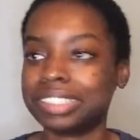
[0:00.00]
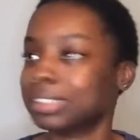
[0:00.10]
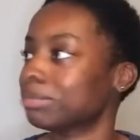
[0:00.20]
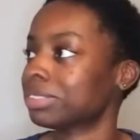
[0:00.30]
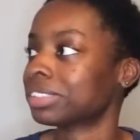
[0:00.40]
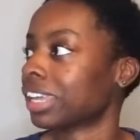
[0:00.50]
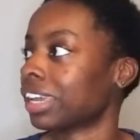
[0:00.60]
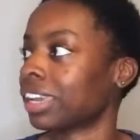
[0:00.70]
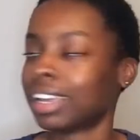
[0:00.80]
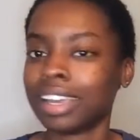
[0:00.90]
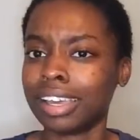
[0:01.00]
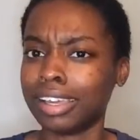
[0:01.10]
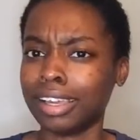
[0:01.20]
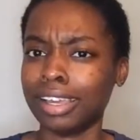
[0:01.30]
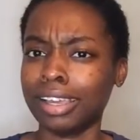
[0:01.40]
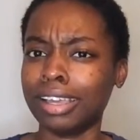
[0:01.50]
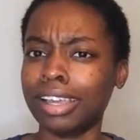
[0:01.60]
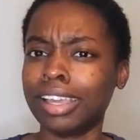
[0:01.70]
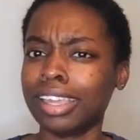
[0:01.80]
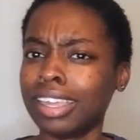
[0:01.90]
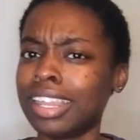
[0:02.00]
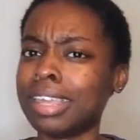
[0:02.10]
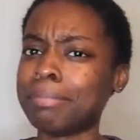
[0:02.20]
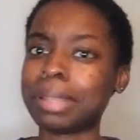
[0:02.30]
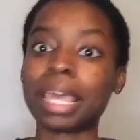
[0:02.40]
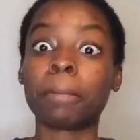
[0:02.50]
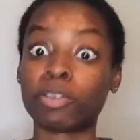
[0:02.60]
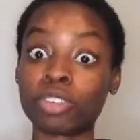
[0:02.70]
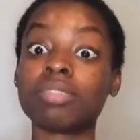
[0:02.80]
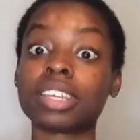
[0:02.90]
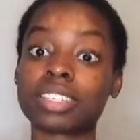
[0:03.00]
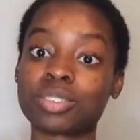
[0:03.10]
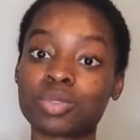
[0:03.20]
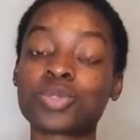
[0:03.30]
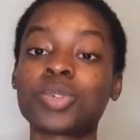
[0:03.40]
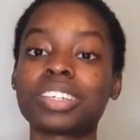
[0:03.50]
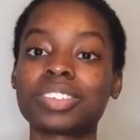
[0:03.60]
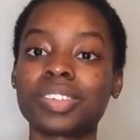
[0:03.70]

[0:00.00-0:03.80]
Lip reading: So I'm just like, but like my reflexes was quick.